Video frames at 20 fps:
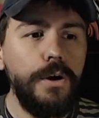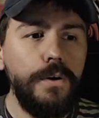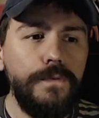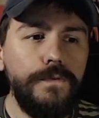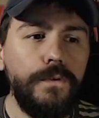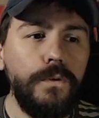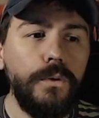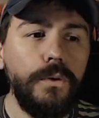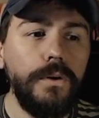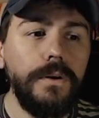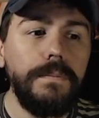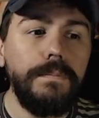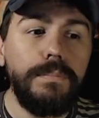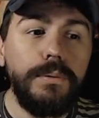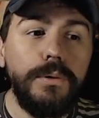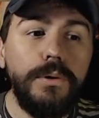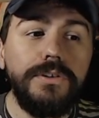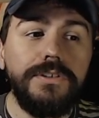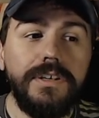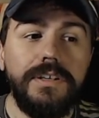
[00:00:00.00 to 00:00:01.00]
For
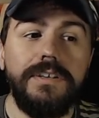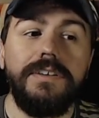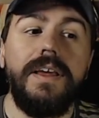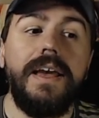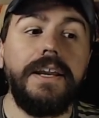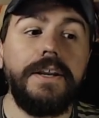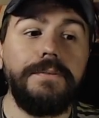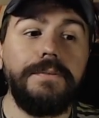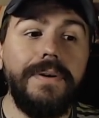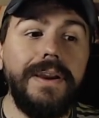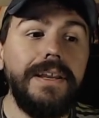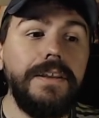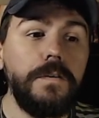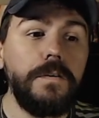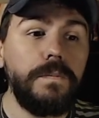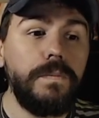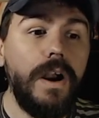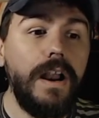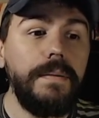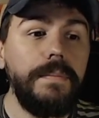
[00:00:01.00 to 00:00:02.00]
boost attack rate,
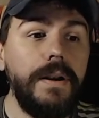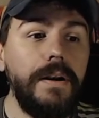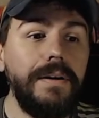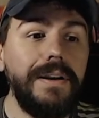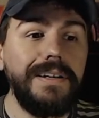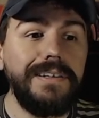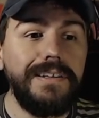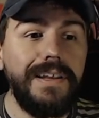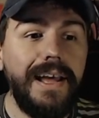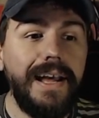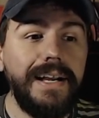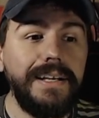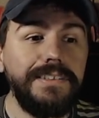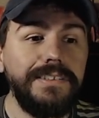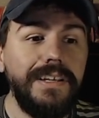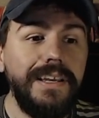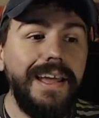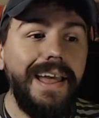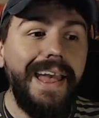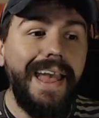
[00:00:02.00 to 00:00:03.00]
your primary
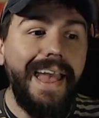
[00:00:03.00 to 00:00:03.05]
attacks